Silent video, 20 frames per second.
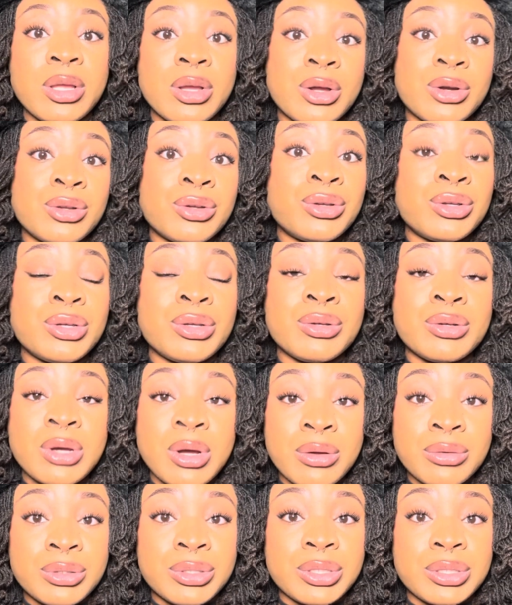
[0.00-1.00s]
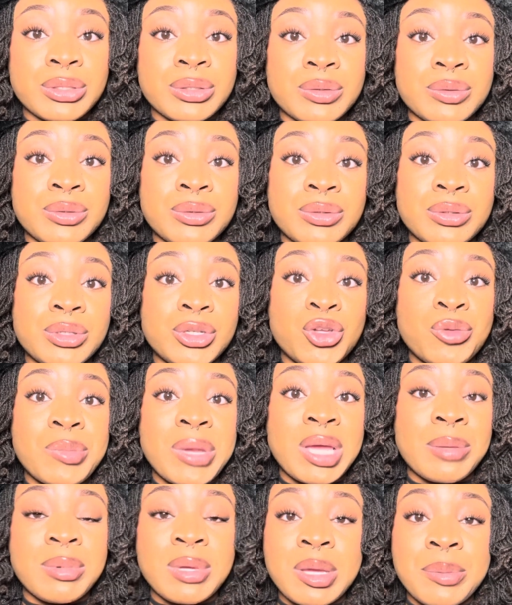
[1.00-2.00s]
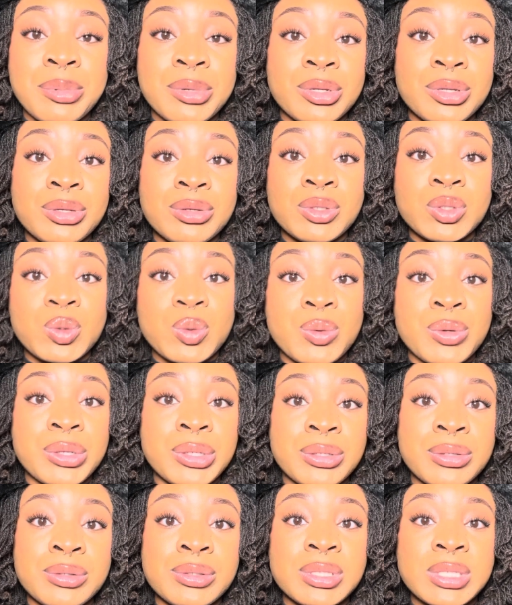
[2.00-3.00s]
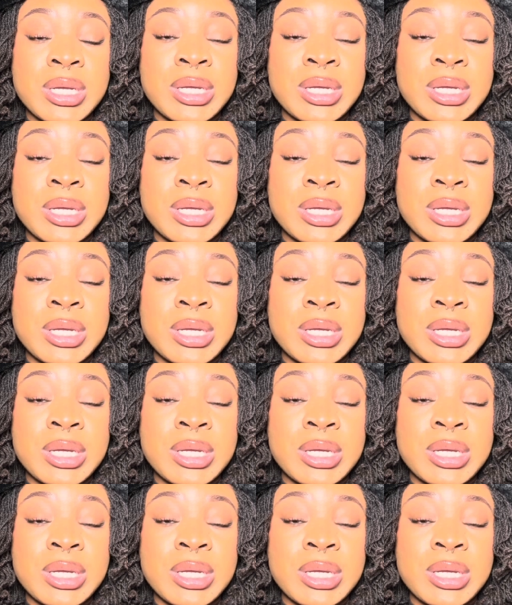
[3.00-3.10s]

on who you go to, you may be able to use oils,